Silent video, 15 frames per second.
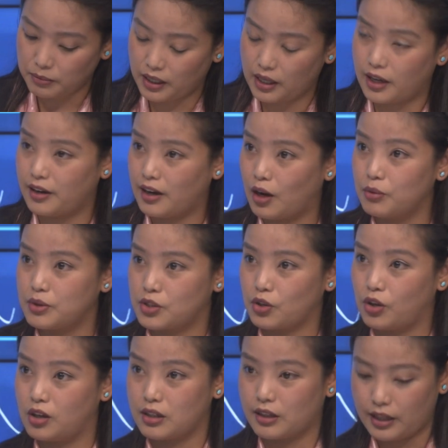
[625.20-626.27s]
and now it's
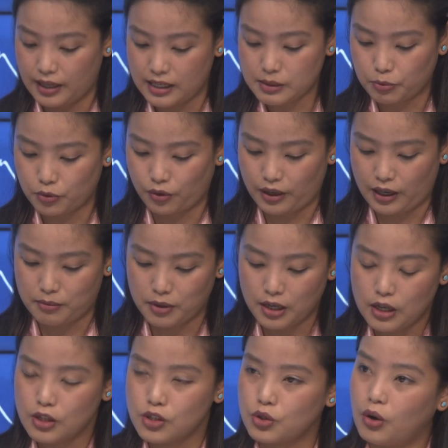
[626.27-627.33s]
called the YES program.
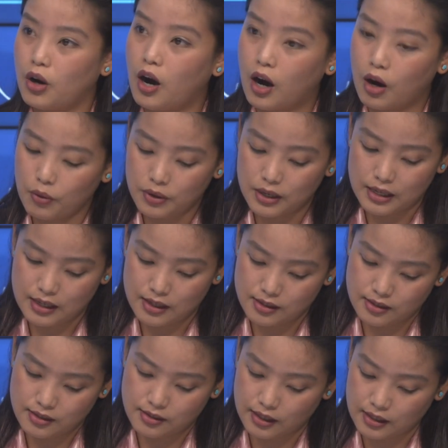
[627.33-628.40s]
So how
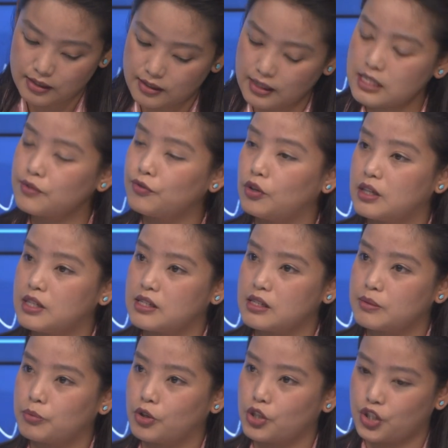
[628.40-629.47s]
successful is
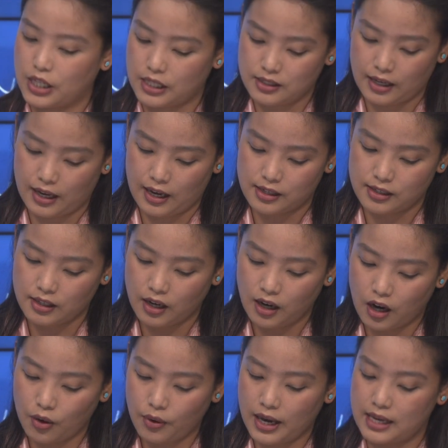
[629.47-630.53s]
this project, and
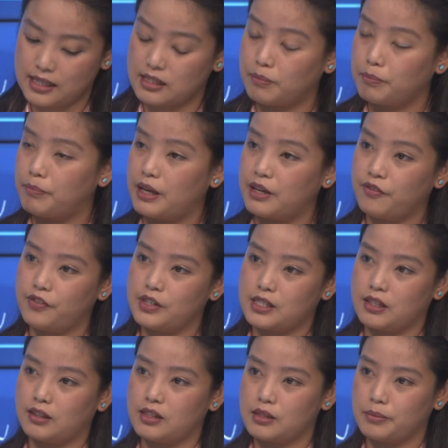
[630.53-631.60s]
how has it
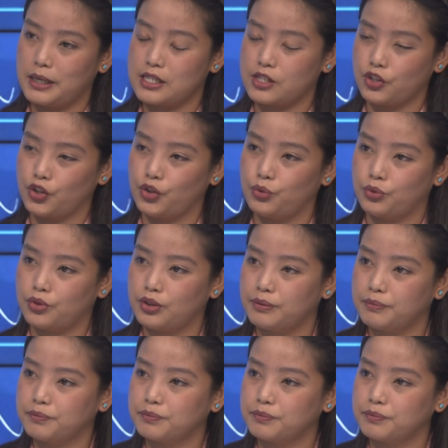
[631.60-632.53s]
benefited the Tibetan youth?